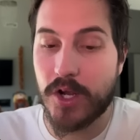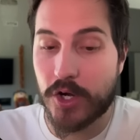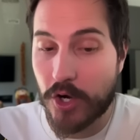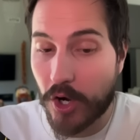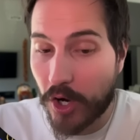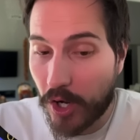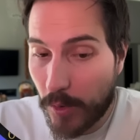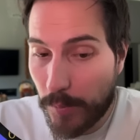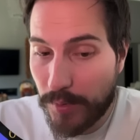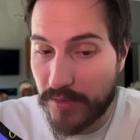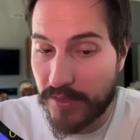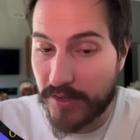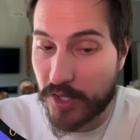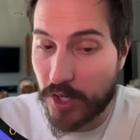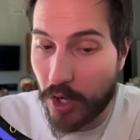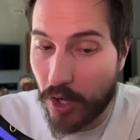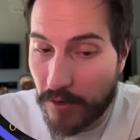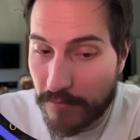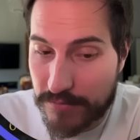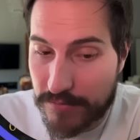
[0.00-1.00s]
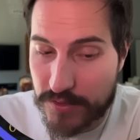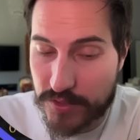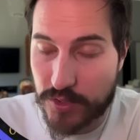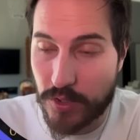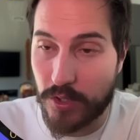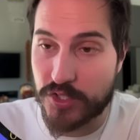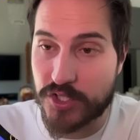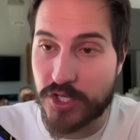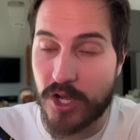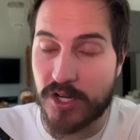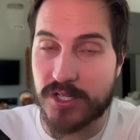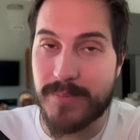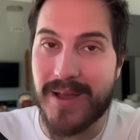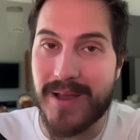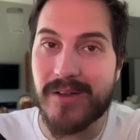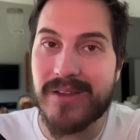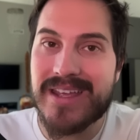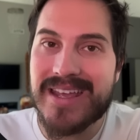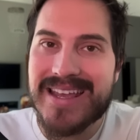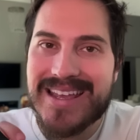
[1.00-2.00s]
Karp on the conference call talked
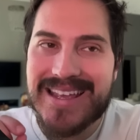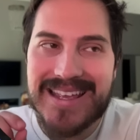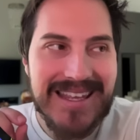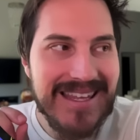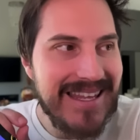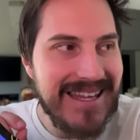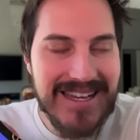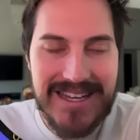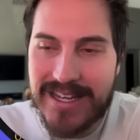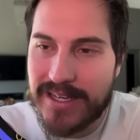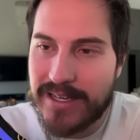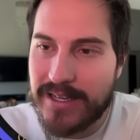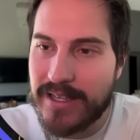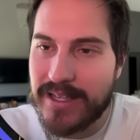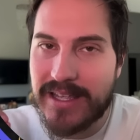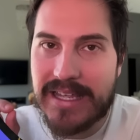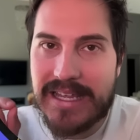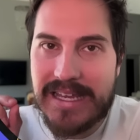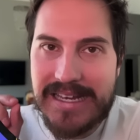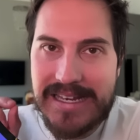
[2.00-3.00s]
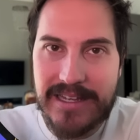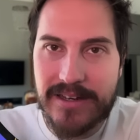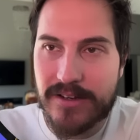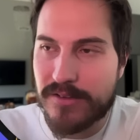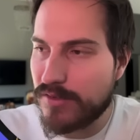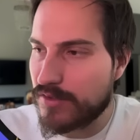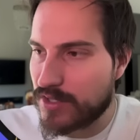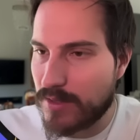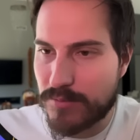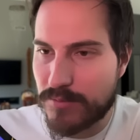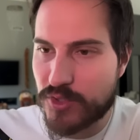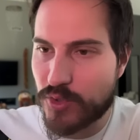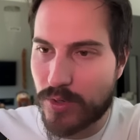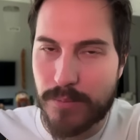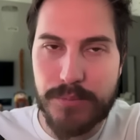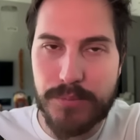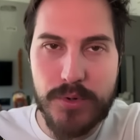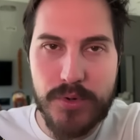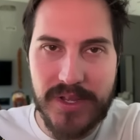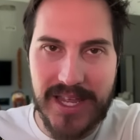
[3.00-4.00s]
about, he did some
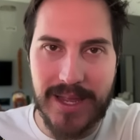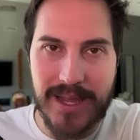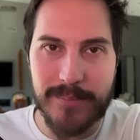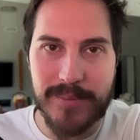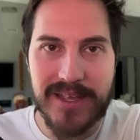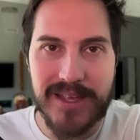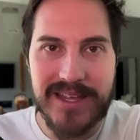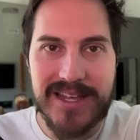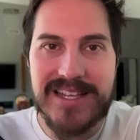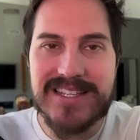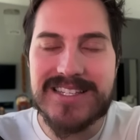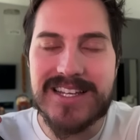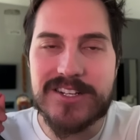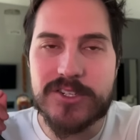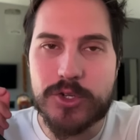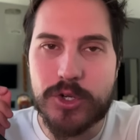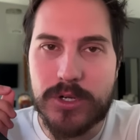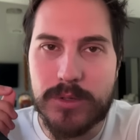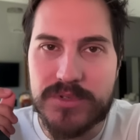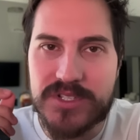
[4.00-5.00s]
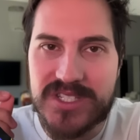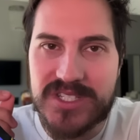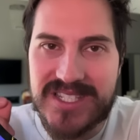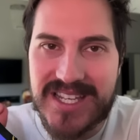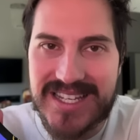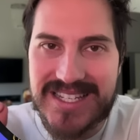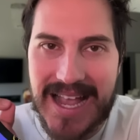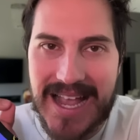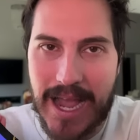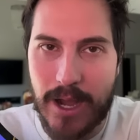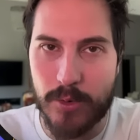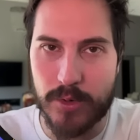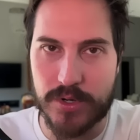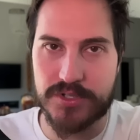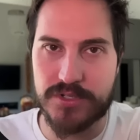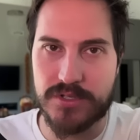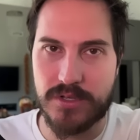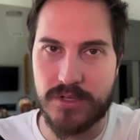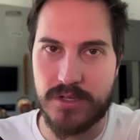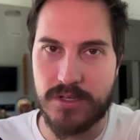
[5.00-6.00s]
sort of boot camp. He said it took him 6
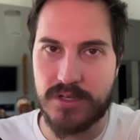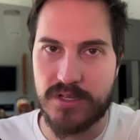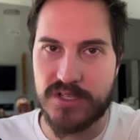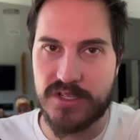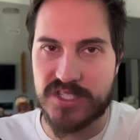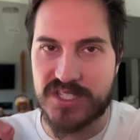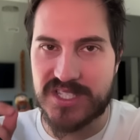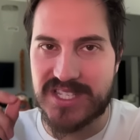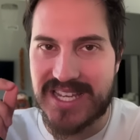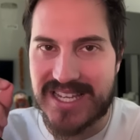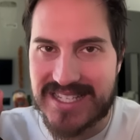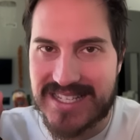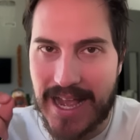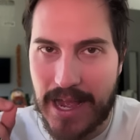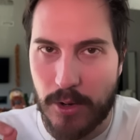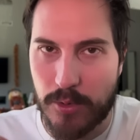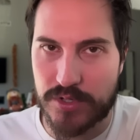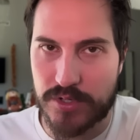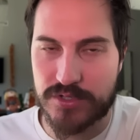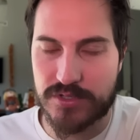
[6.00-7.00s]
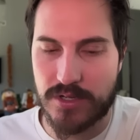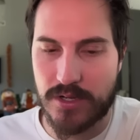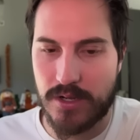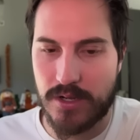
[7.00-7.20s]
hours. 6 hours.